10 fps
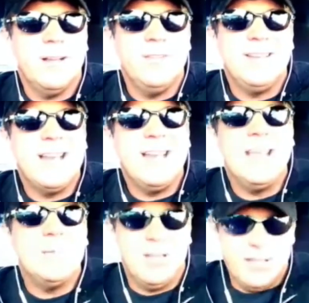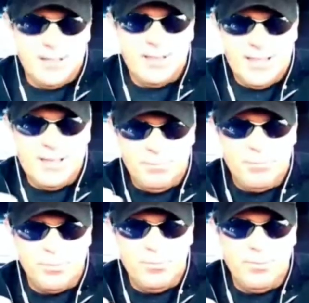of the dynamic that
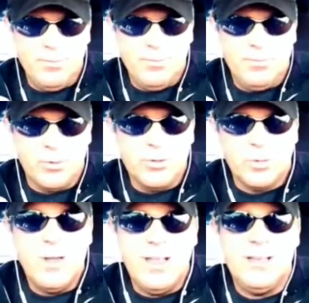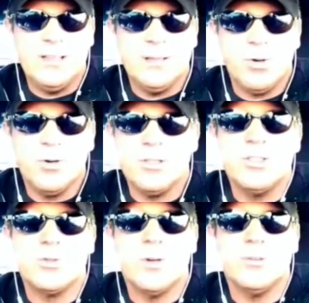Bruce Wayne, the
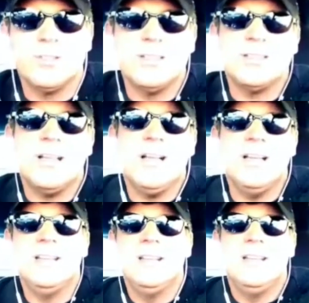person, struggles inside.